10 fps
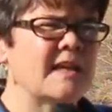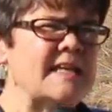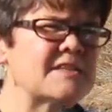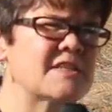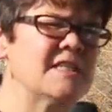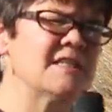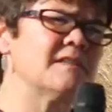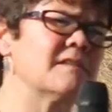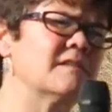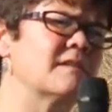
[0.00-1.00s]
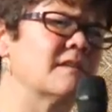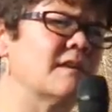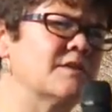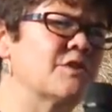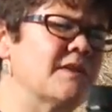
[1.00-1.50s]
18
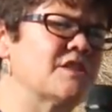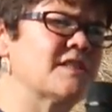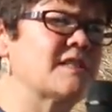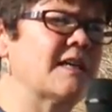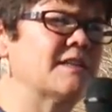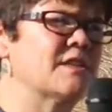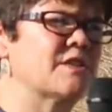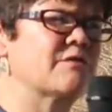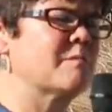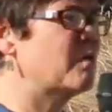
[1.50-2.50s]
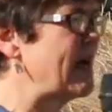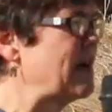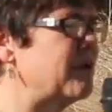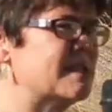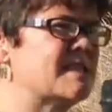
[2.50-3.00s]
conservation scientists from
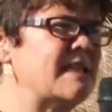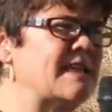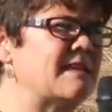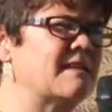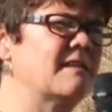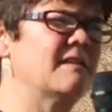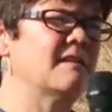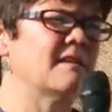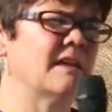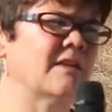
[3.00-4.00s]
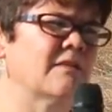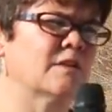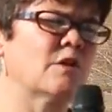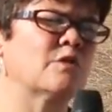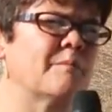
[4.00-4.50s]
around the state and
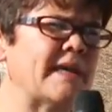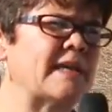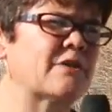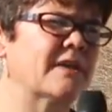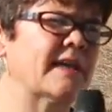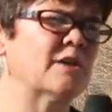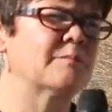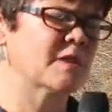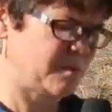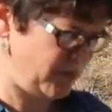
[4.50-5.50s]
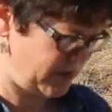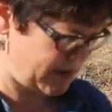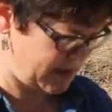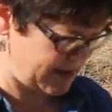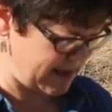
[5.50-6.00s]
the local Bay Area helped us put
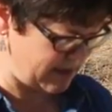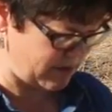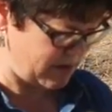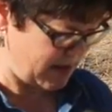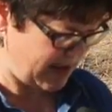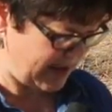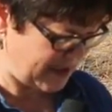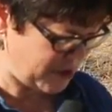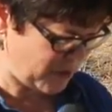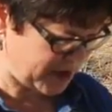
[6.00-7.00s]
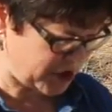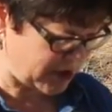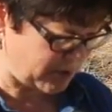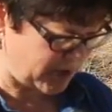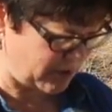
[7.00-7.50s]
this together. I just want to
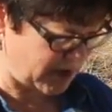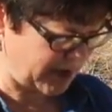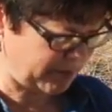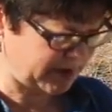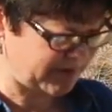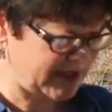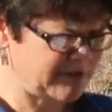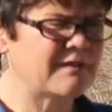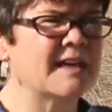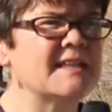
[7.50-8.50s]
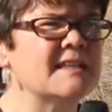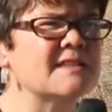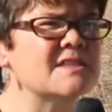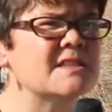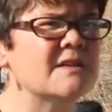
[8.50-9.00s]
share with you a couple of key
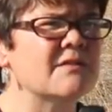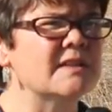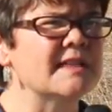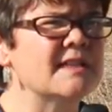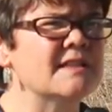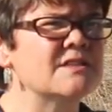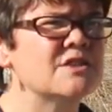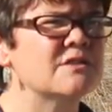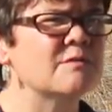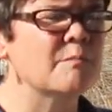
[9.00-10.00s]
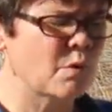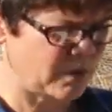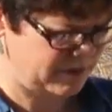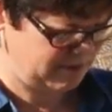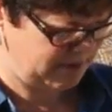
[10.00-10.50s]
findings of the linkage
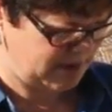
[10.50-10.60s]
report.